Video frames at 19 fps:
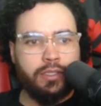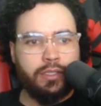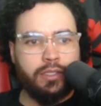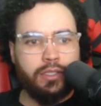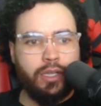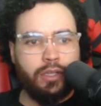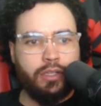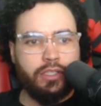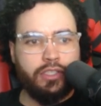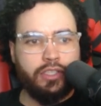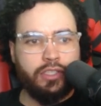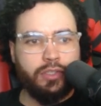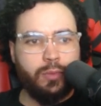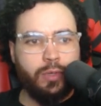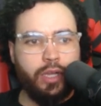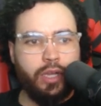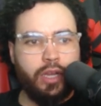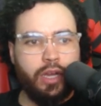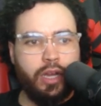So this is
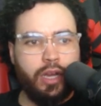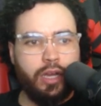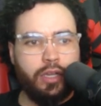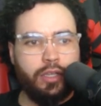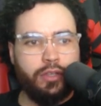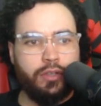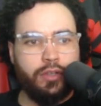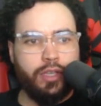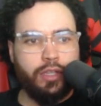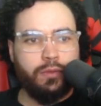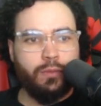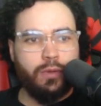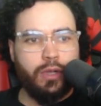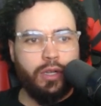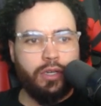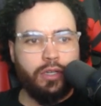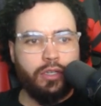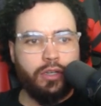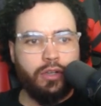where you can
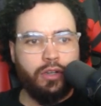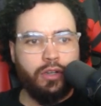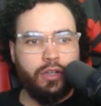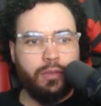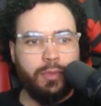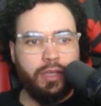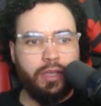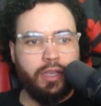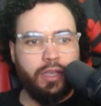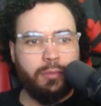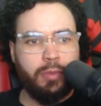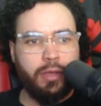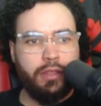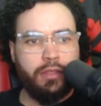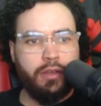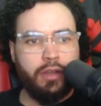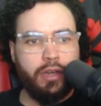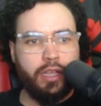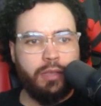run curl command,
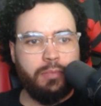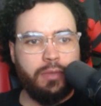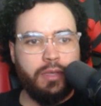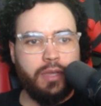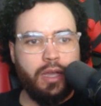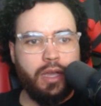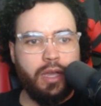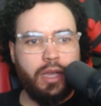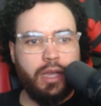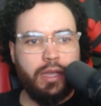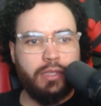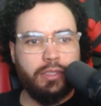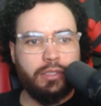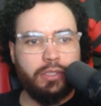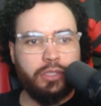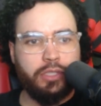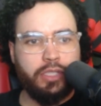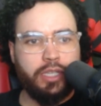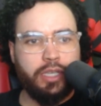Python API,
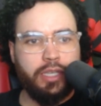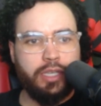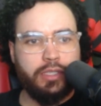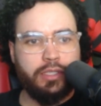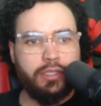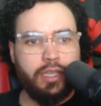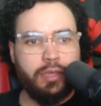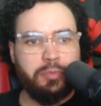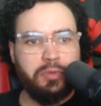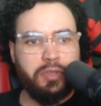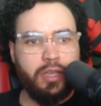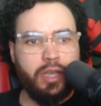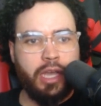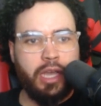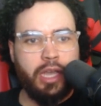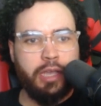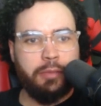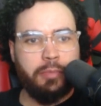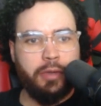JS
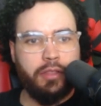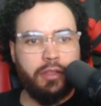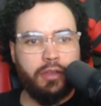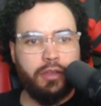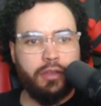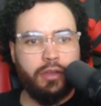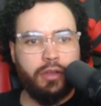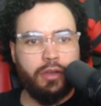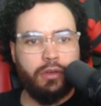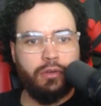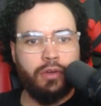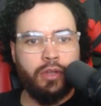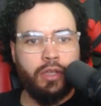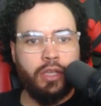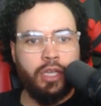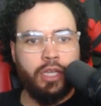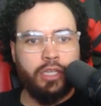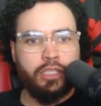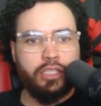API, Python code,
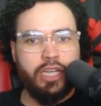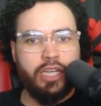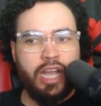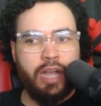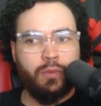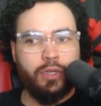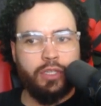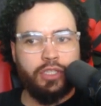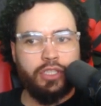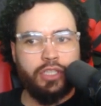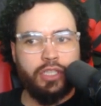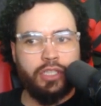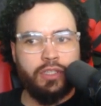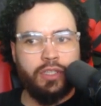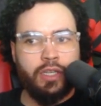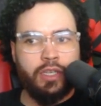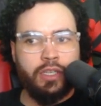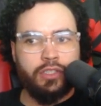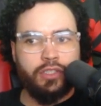chat widget,
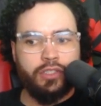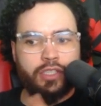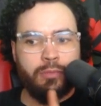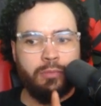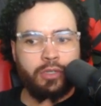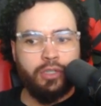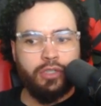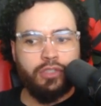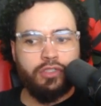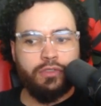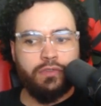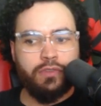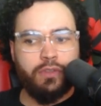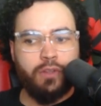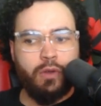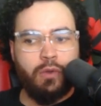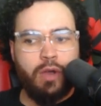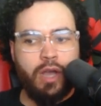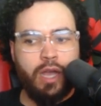similar to
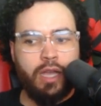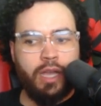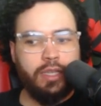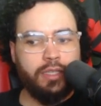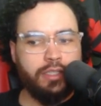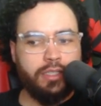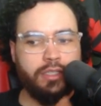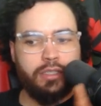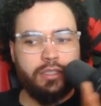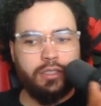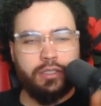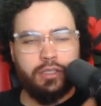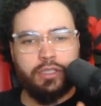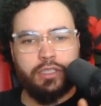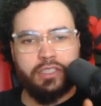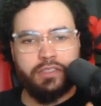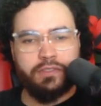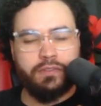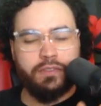FlowWise
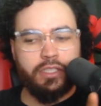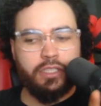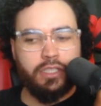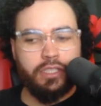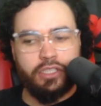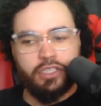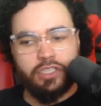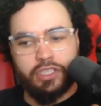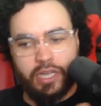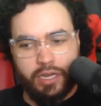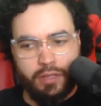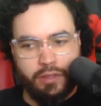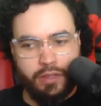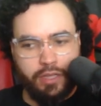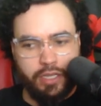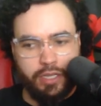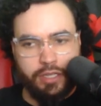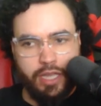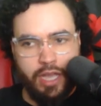and Diffy and just
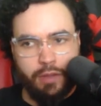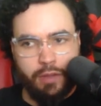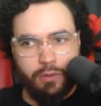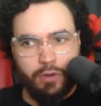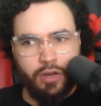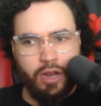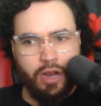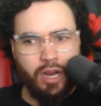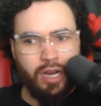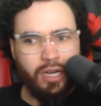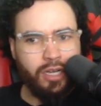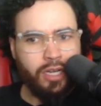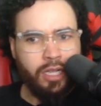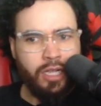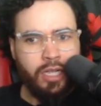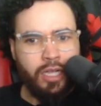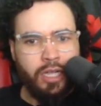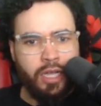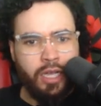anything in that regard.
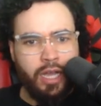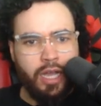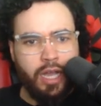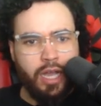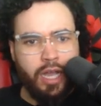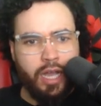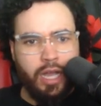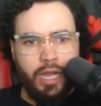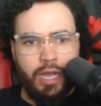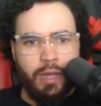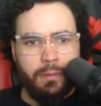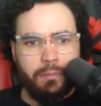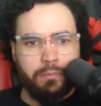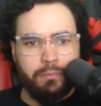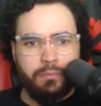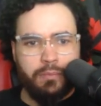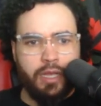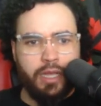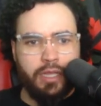
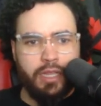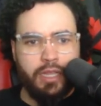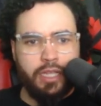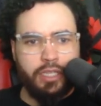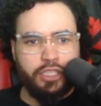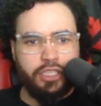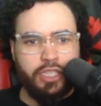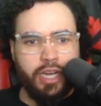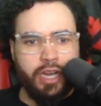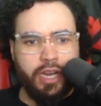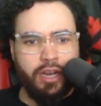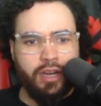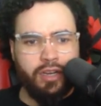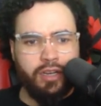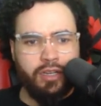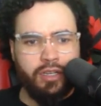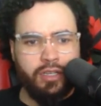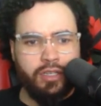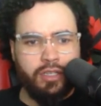And then
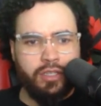share.